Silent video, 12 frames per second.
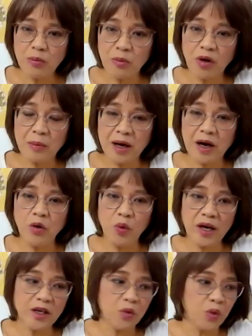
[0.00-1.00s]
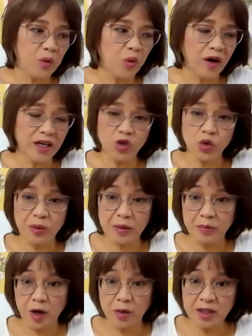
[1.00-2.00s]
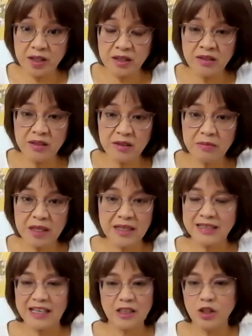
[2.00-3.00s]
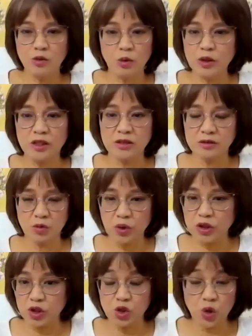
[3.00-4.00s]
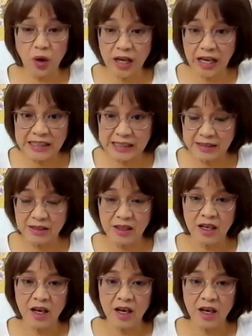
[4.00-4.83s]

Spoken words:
talk more about whether we want it to be permanent, meaning that we just showcase it,